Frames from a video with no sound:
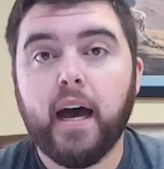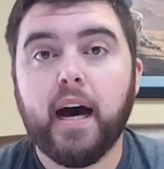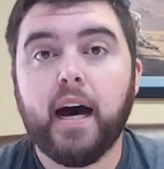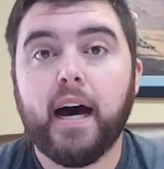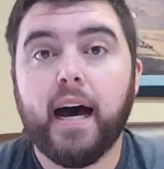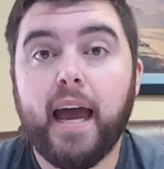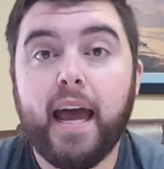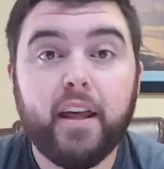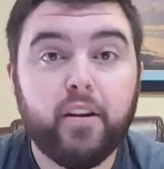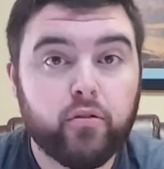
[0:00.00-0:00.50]

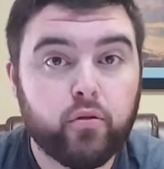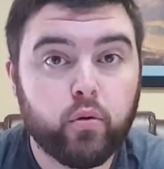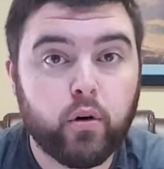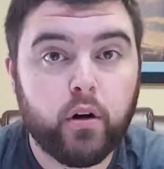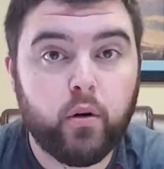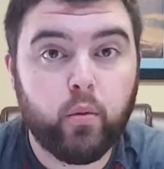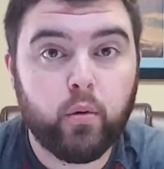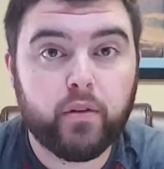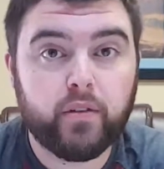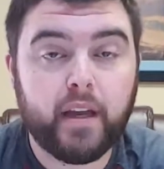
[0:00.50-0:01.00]

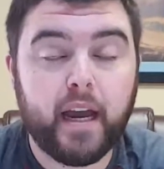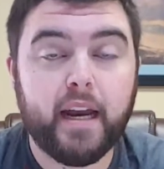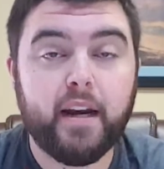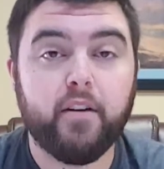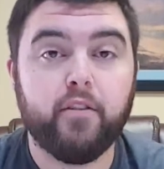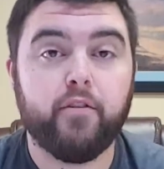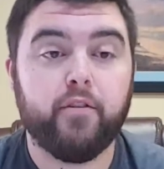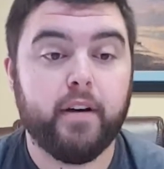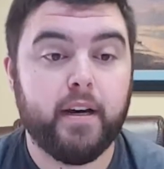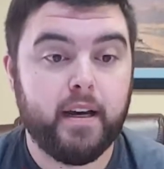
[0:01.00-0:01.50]
Ezra was kind
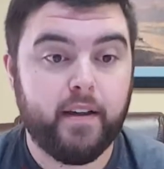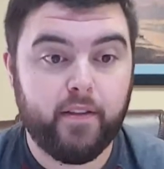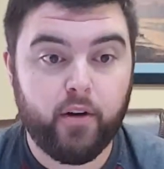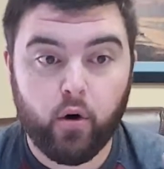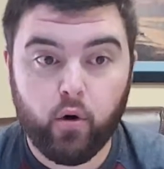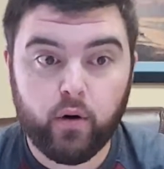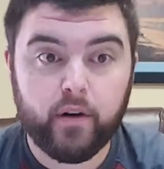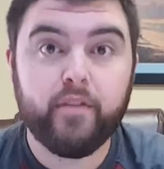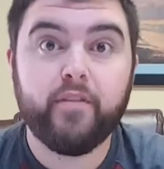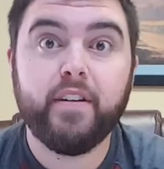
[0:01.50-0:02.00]
of, the
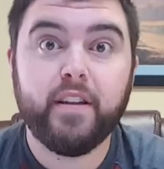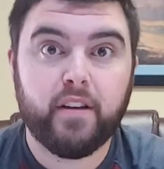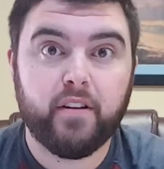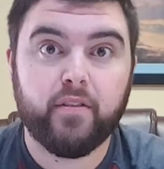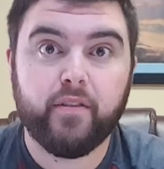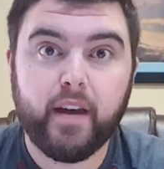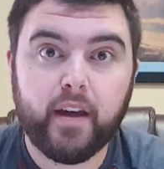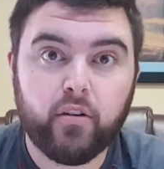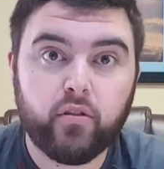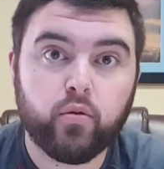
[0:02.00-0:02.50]
whole events
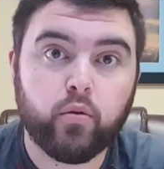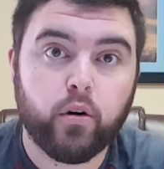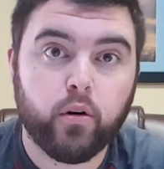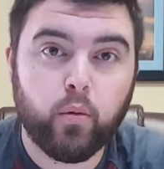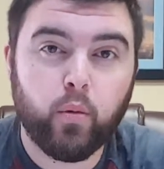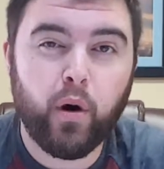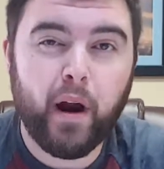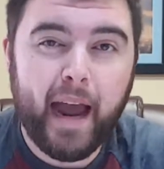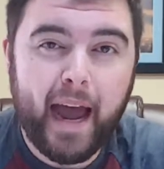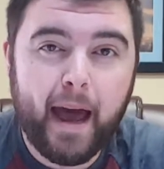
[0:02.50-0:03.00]
of Ezra
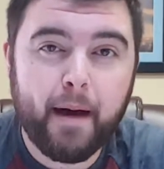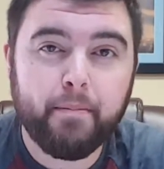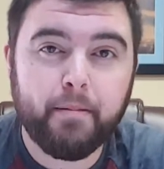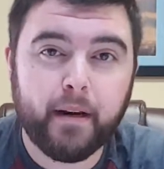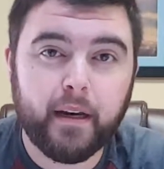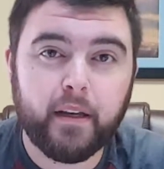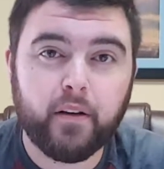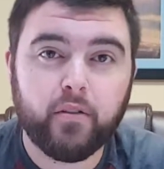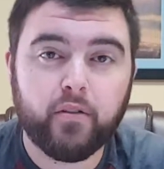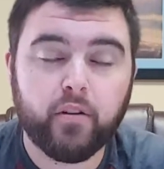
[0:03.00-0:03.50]
were happening.